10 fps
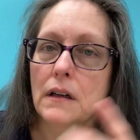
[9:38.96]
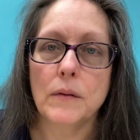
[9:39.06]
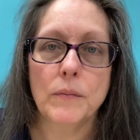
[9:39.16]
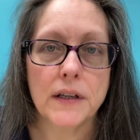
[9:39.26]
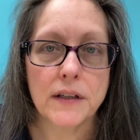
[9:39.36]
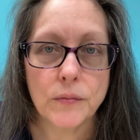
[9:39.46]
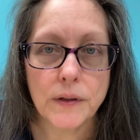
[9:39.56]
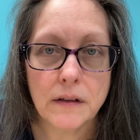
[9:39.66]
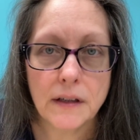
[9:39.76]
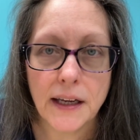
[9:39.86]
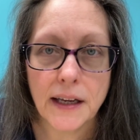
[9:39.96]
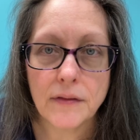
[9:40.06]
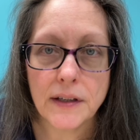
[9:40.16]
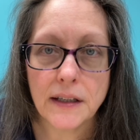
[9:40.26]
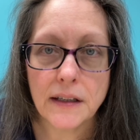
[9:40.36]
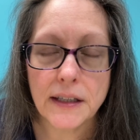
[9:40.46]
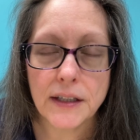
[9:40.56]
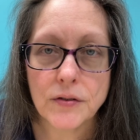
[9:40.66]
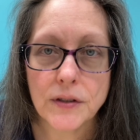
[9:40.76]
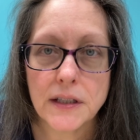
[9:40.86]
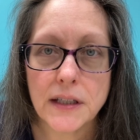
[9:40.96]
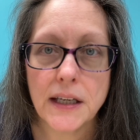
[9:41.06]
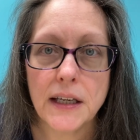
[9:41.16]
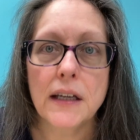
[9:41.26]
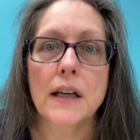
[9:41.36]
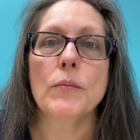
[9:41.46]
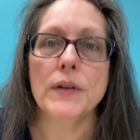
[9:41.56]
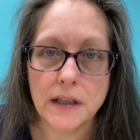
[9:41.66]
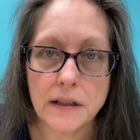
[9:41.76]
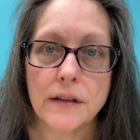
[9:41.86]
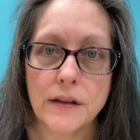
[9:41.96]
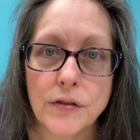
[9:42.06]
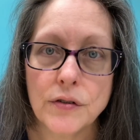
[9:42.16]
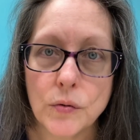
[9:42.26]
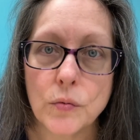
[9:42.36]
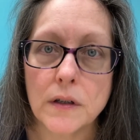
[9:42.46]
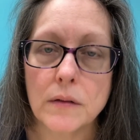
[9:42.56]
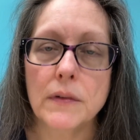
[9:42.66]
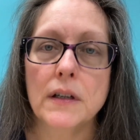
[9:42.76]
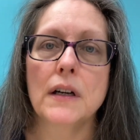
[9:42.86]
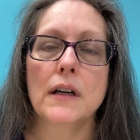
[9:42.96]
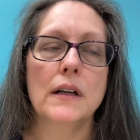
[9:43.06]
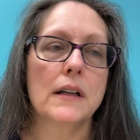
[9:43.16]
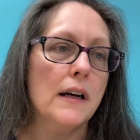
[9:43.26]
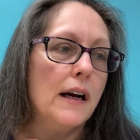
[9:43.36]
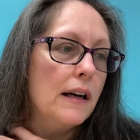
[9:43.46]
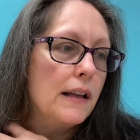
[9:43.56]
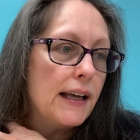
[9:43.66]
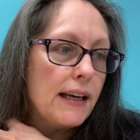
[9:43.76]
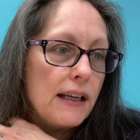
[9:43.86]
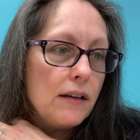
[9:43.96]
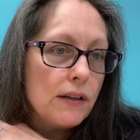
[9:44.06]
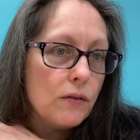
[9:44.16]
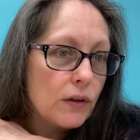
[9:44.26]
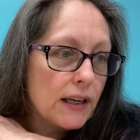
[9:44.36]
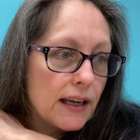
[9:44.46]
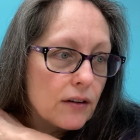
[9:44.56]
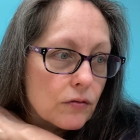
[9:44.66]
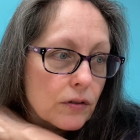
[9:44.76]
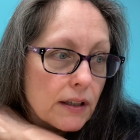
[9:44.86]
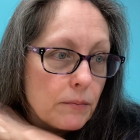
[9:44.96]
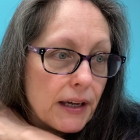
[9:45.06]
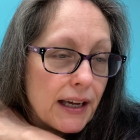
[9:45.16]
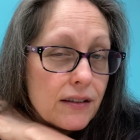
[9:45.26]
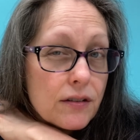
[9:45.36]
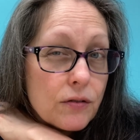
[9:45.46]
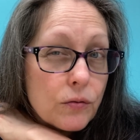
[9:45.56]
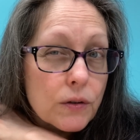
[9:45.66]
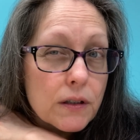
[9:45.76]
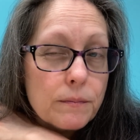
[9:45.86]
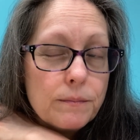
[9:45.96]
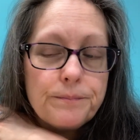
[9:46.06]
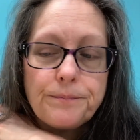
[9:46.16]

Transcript: because we do not have any electricity because of the storm. That evening we had a really bad storm.